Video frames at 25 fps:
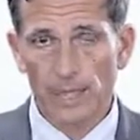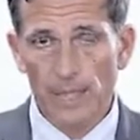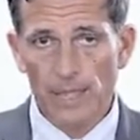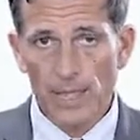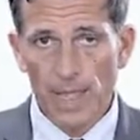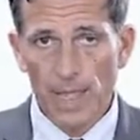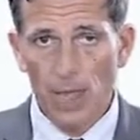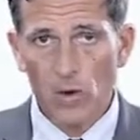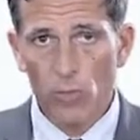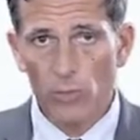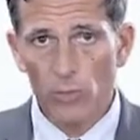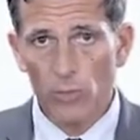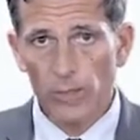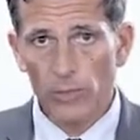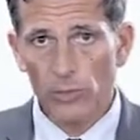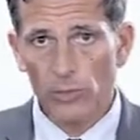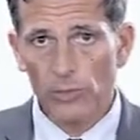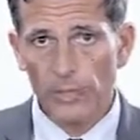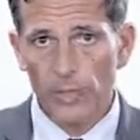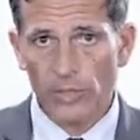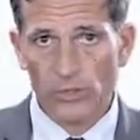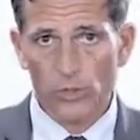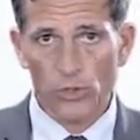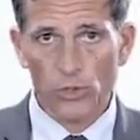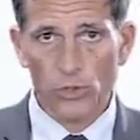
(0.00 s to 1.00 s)
Now, we know
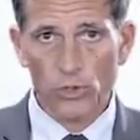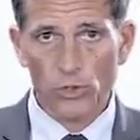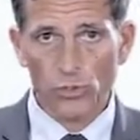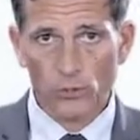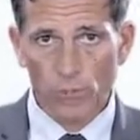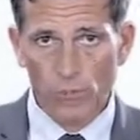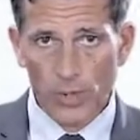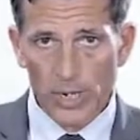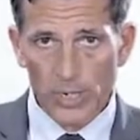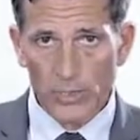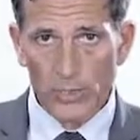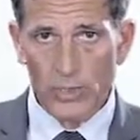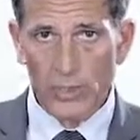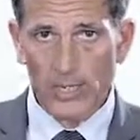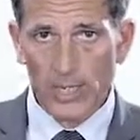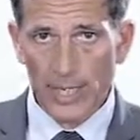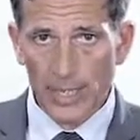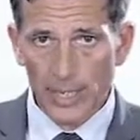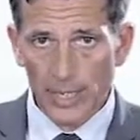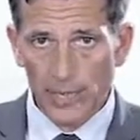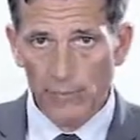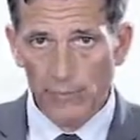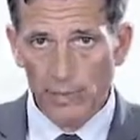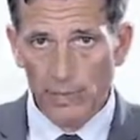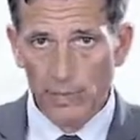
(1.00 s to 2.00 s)
that duration
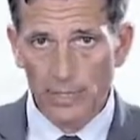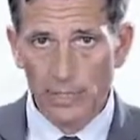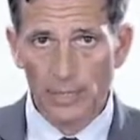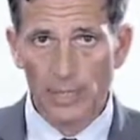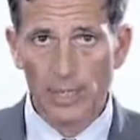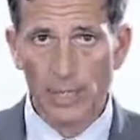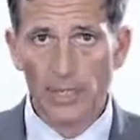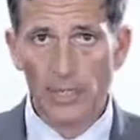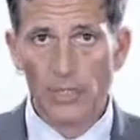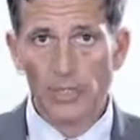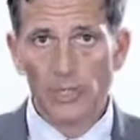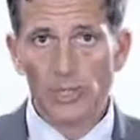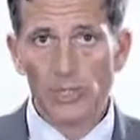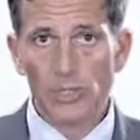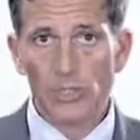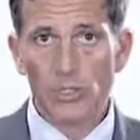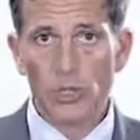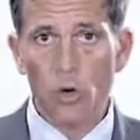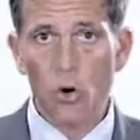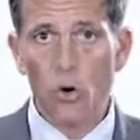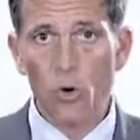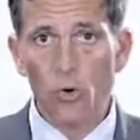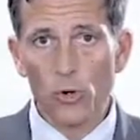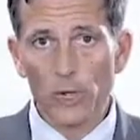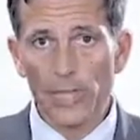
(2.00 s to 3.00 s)
hedging is
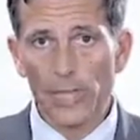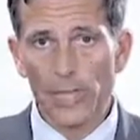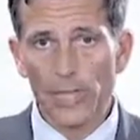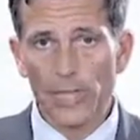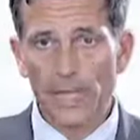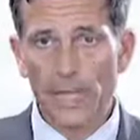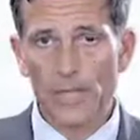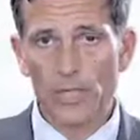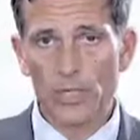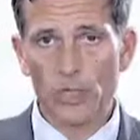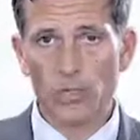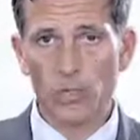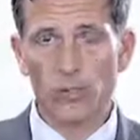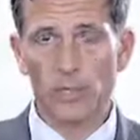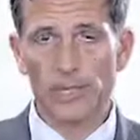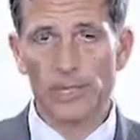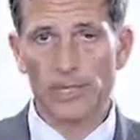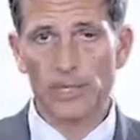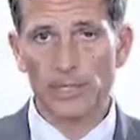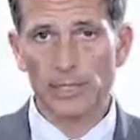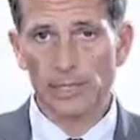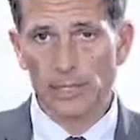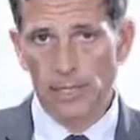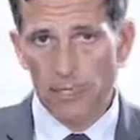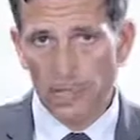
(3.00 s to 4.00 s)
okay as long
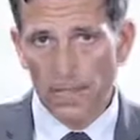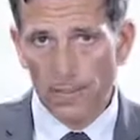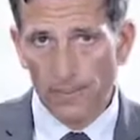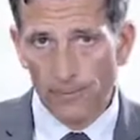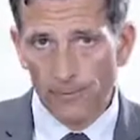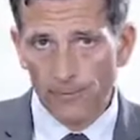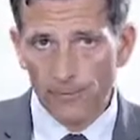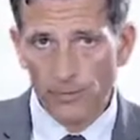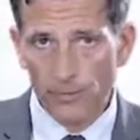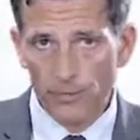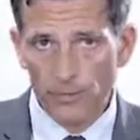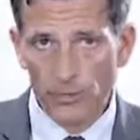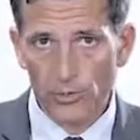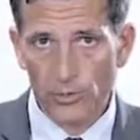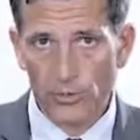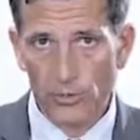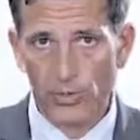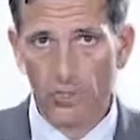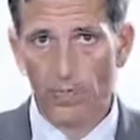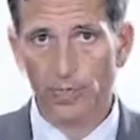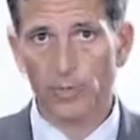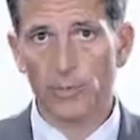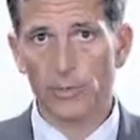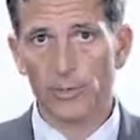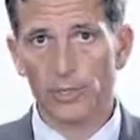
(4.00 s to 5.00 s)
as it's like a first
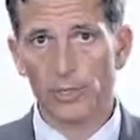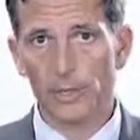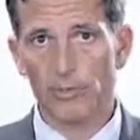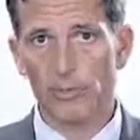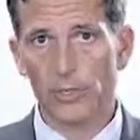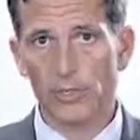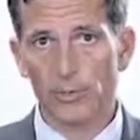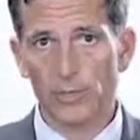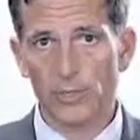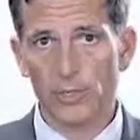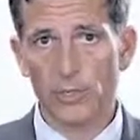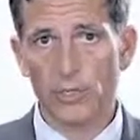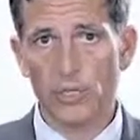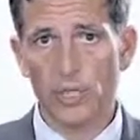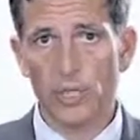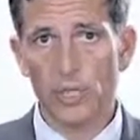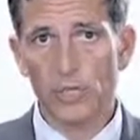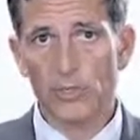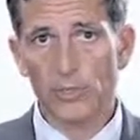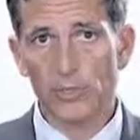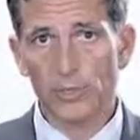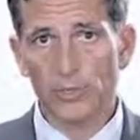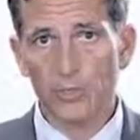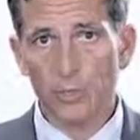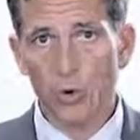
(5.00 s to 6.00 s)
order approximation.
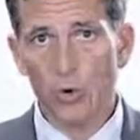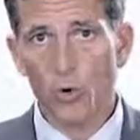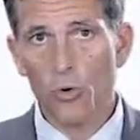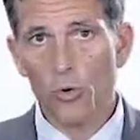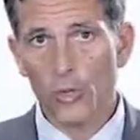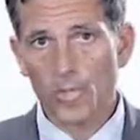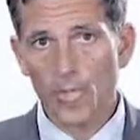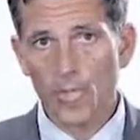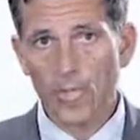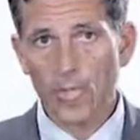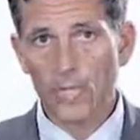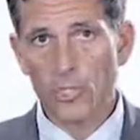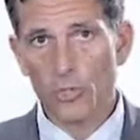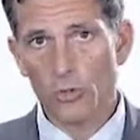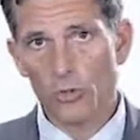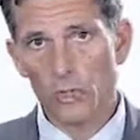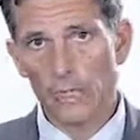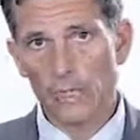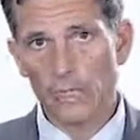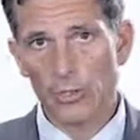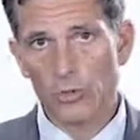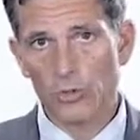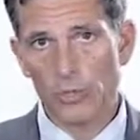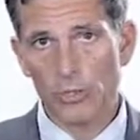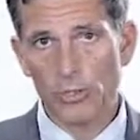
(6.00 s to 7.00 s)
So it's okay as long
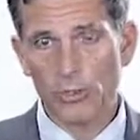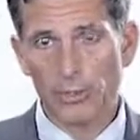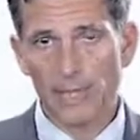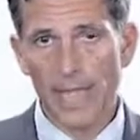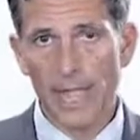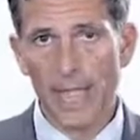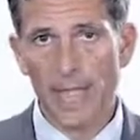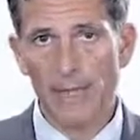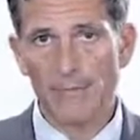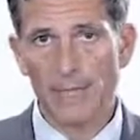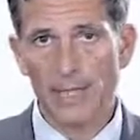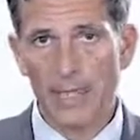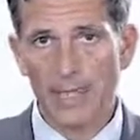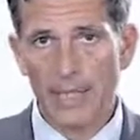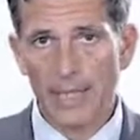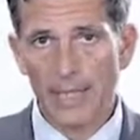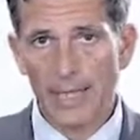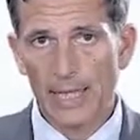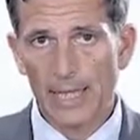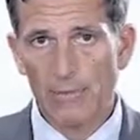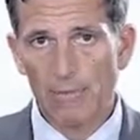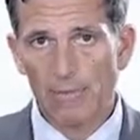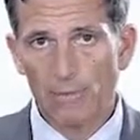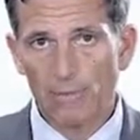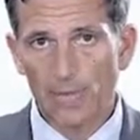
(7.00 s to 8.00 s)
as we don't have
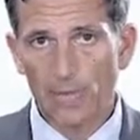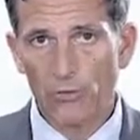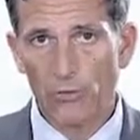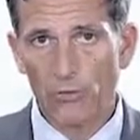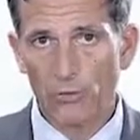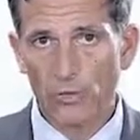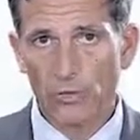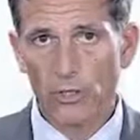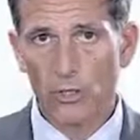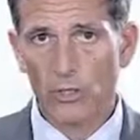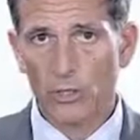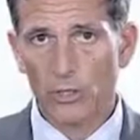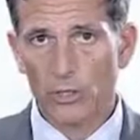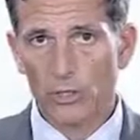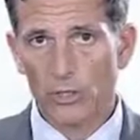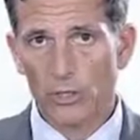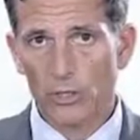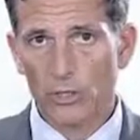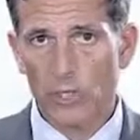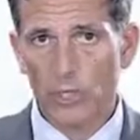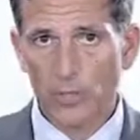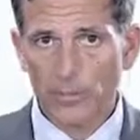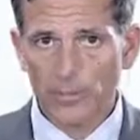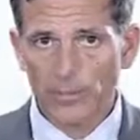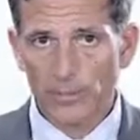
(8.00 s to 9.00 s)
a major
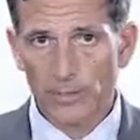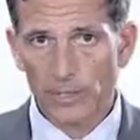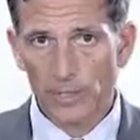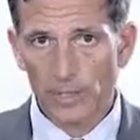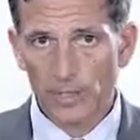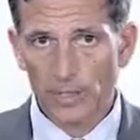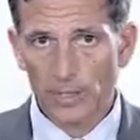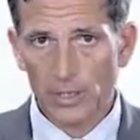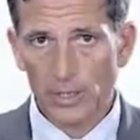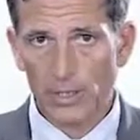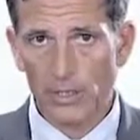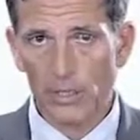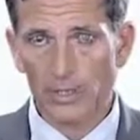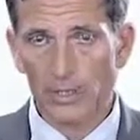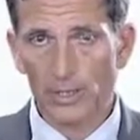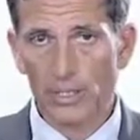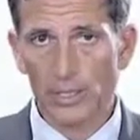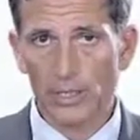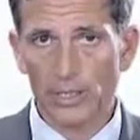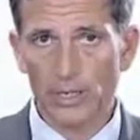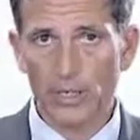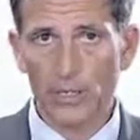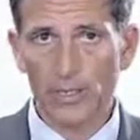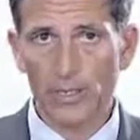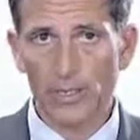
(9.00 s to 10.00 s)
shift in the
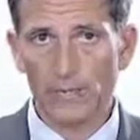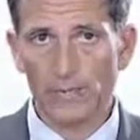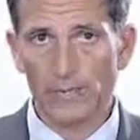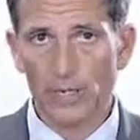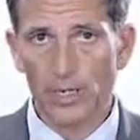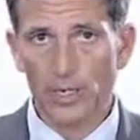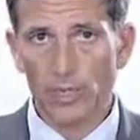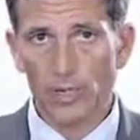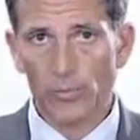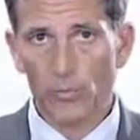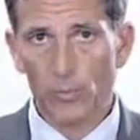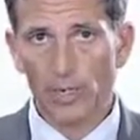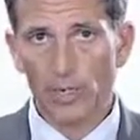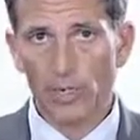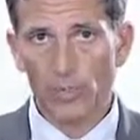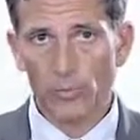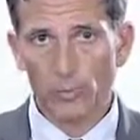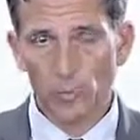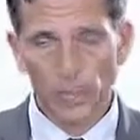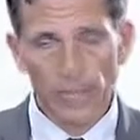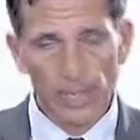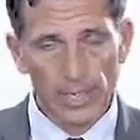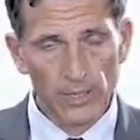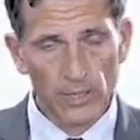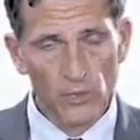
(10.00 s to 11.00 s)
yield curve. Well,
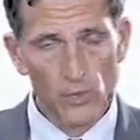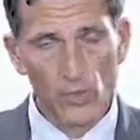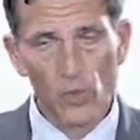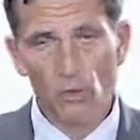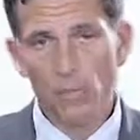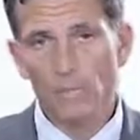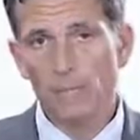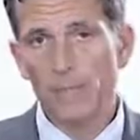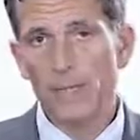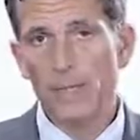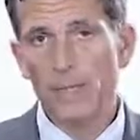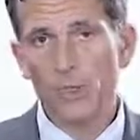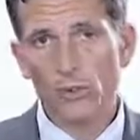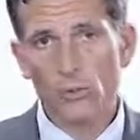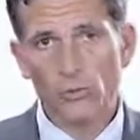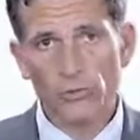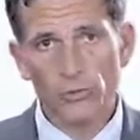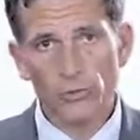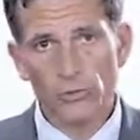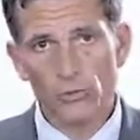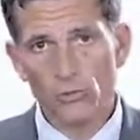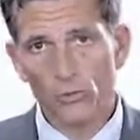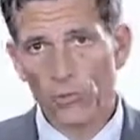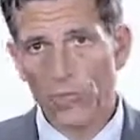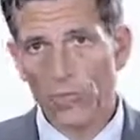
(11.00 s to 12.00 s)
we can go
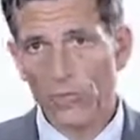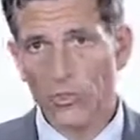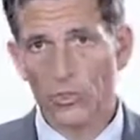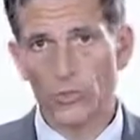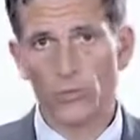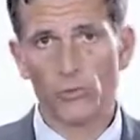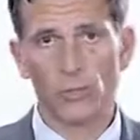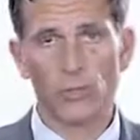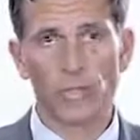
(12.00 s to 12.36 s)
beyond duration.